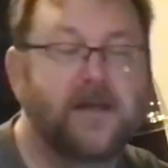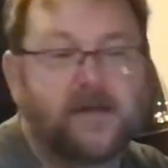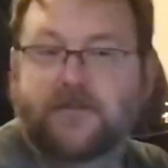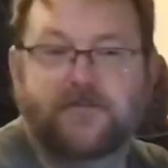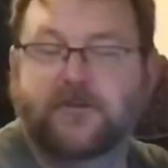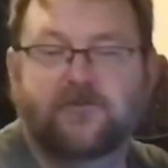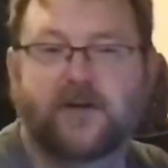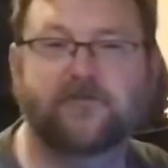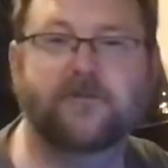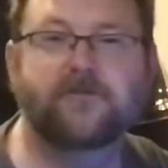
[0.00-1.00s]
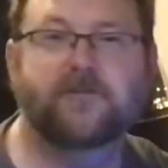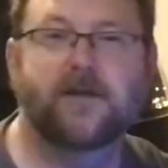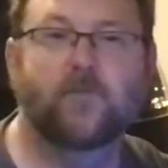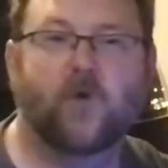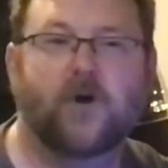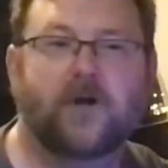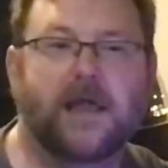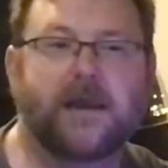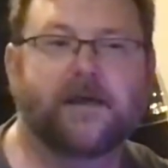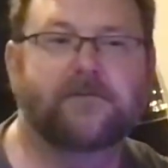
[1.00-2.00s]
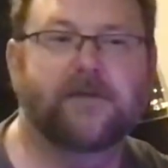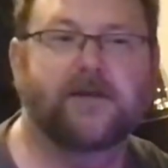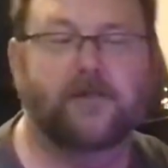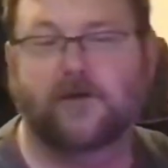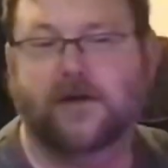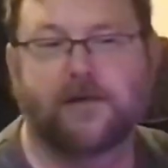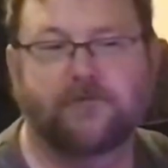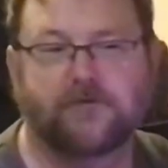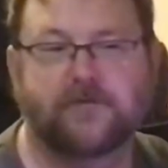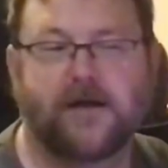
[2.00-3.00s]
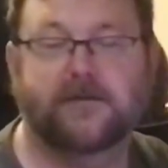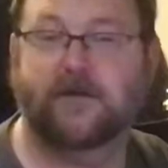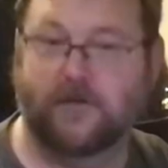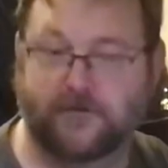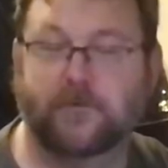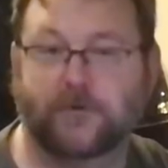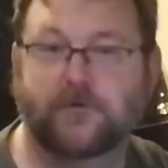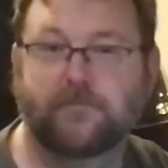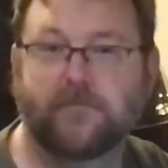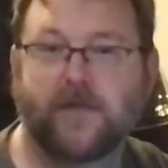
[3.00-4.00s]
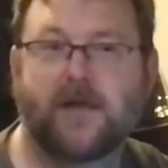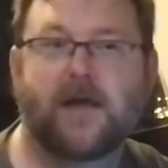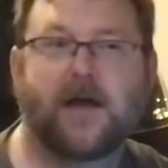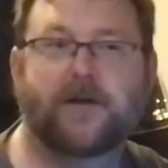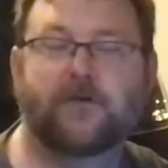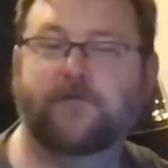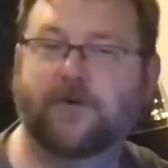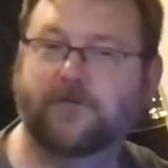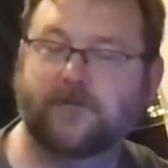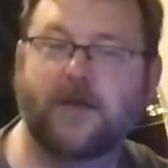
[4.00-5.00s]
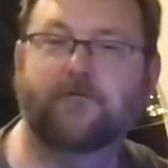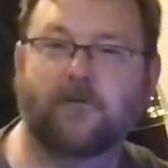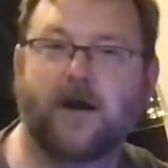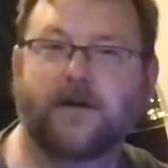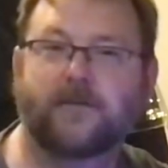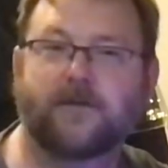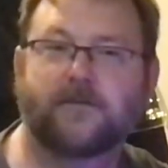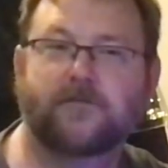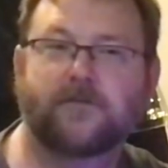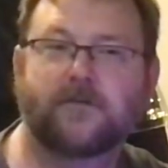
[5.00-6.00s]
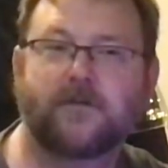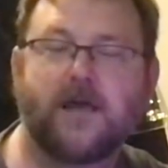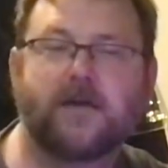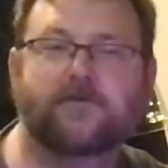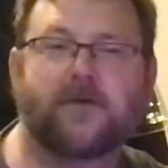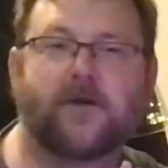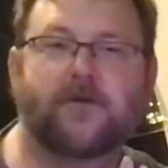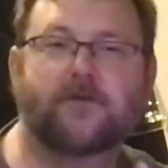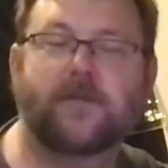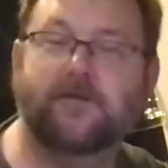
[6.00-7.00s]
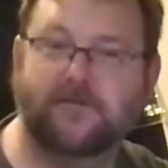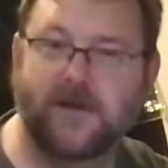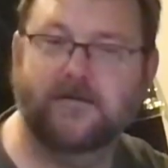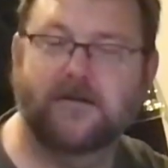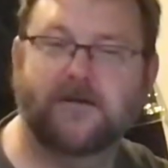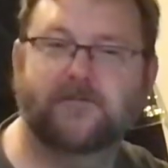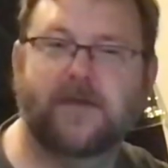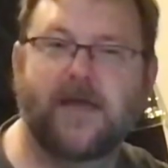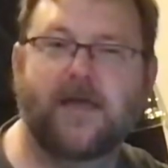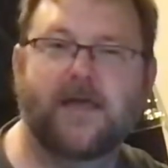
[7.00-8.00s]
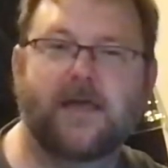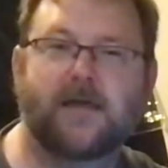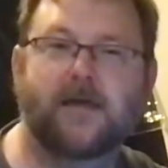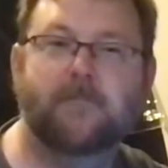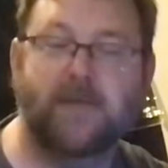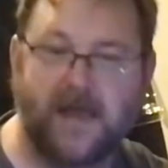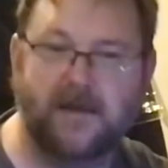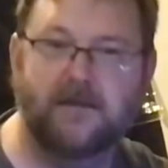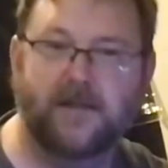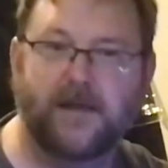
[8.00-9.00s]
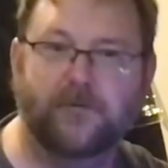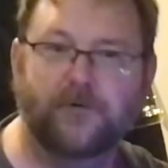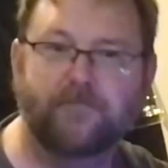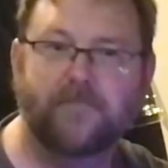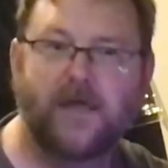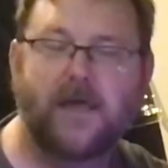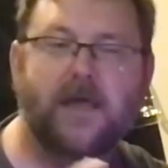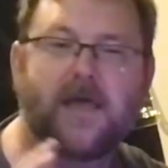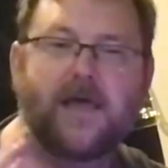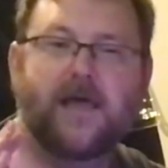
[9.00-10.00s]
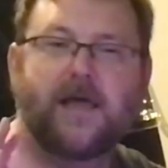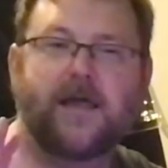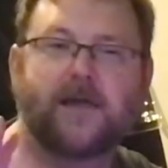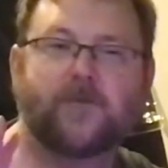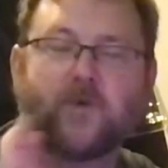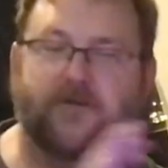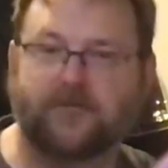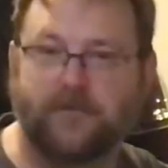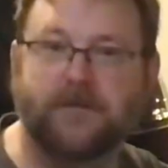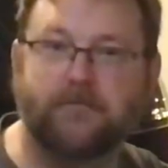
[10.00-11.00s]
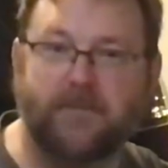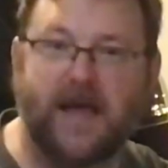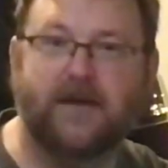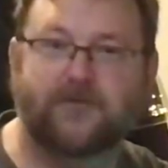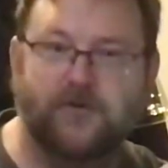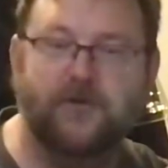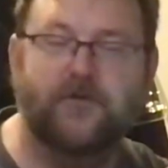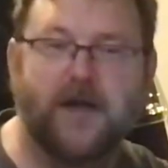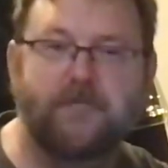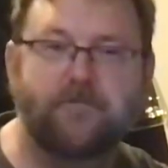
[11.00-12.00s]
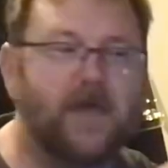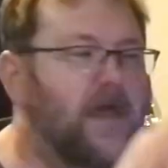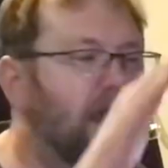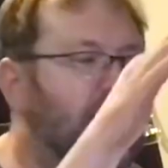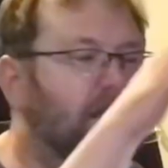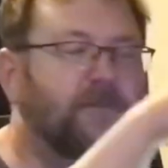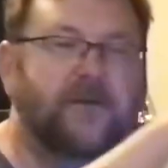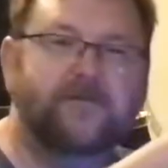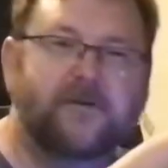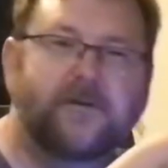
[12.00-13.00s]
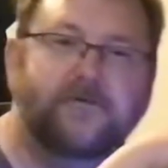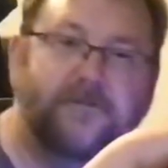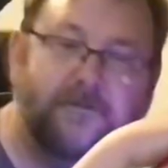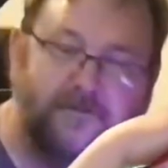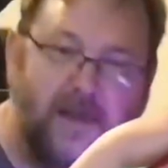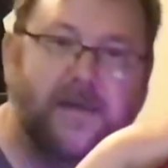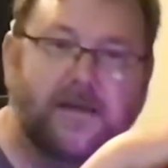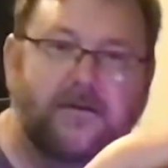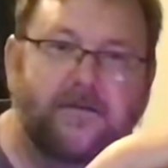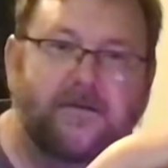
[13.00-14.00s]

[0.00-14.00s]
The suggestions didn't work, and I said, look, I'm just not comfortable. I don't feel safe riding this. So they sent us a packing label, and we shipped it back to them. And this is the second